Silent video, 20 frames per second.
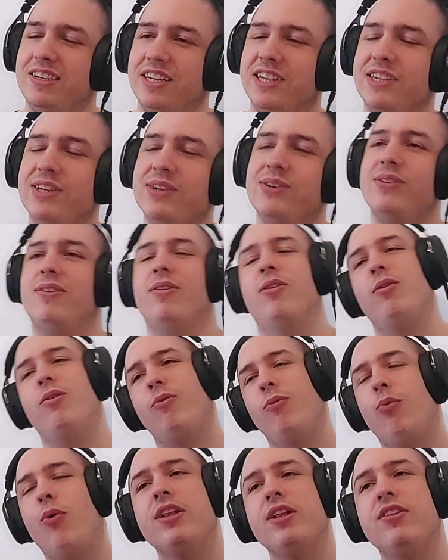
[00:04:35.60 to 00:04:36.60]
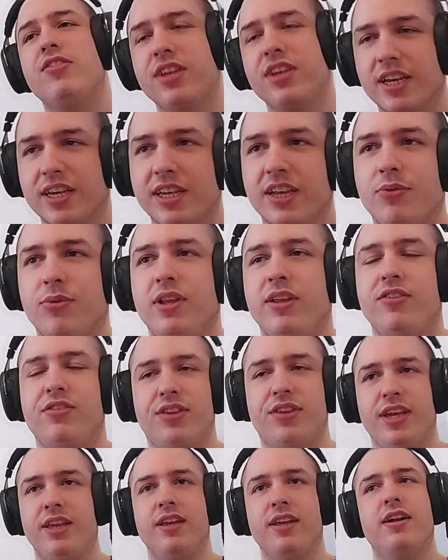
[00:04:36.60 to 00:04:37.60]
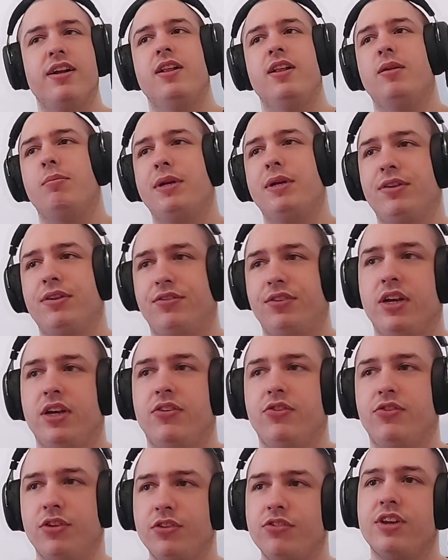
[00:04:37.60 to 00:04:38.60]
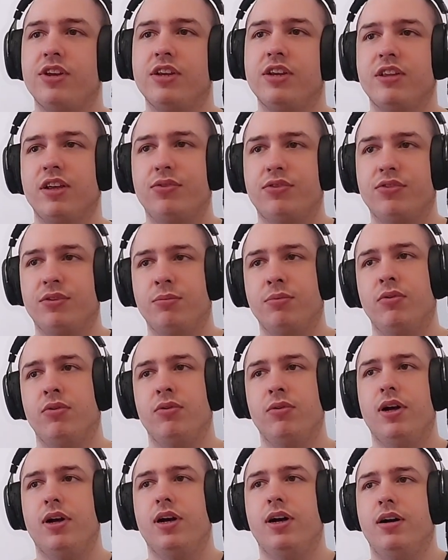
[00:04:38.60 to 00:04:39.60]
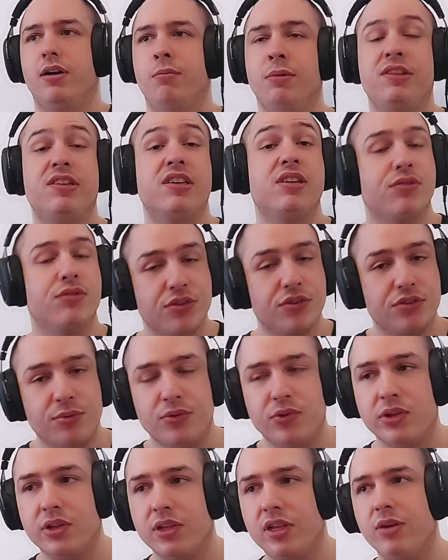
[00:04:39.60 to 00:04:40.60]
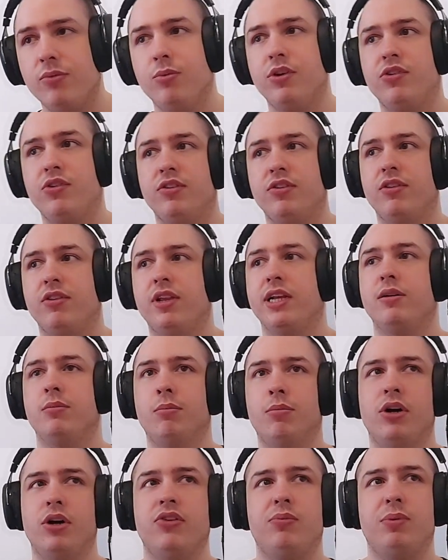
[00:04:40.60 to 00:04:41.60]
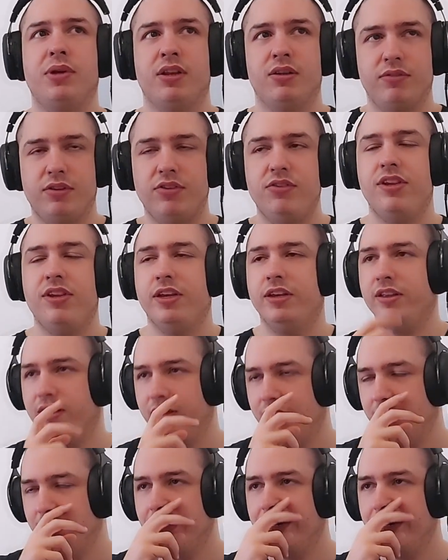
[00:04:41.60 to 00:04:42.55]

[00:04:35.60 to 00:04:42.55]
You know, one thing I can really say, because I just checked out, for example, Metaverse recently, which is like more at the beginning of this year.